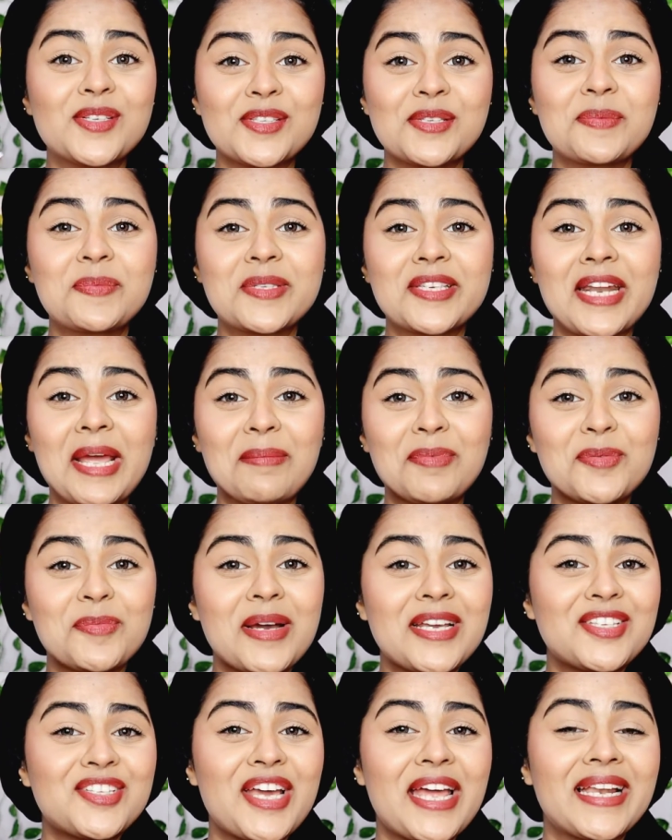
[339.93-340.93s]
also subscribe to
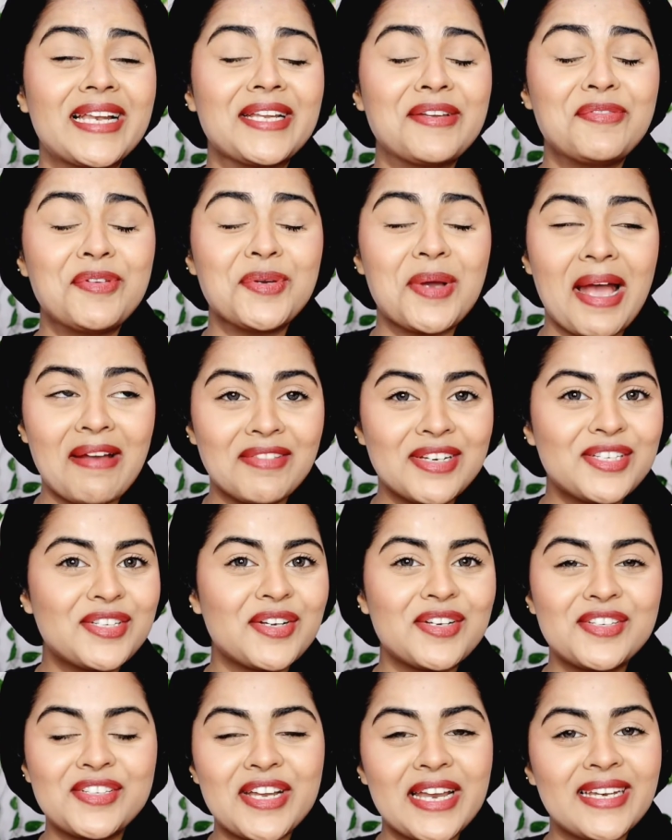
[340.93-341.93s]
my channel if you
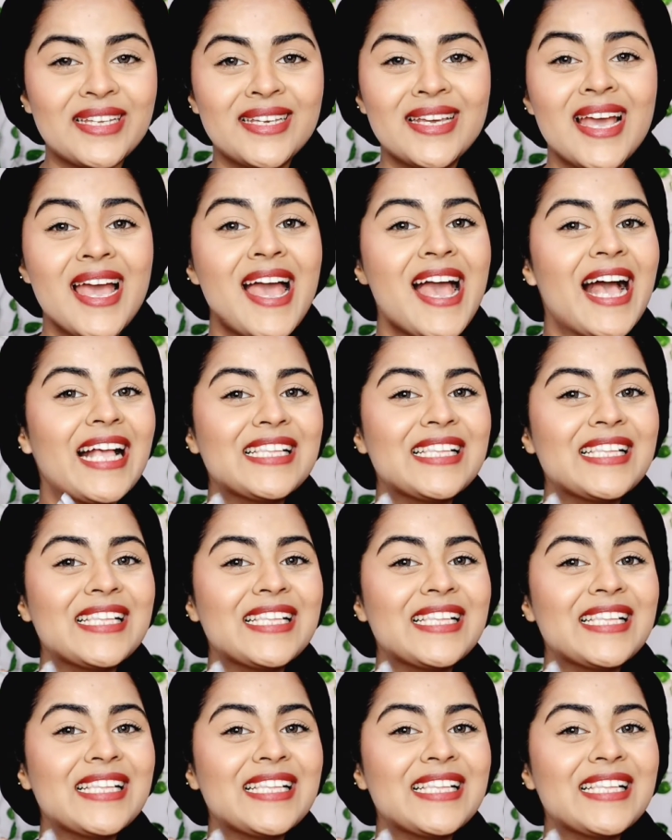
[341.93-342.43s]
haven't already.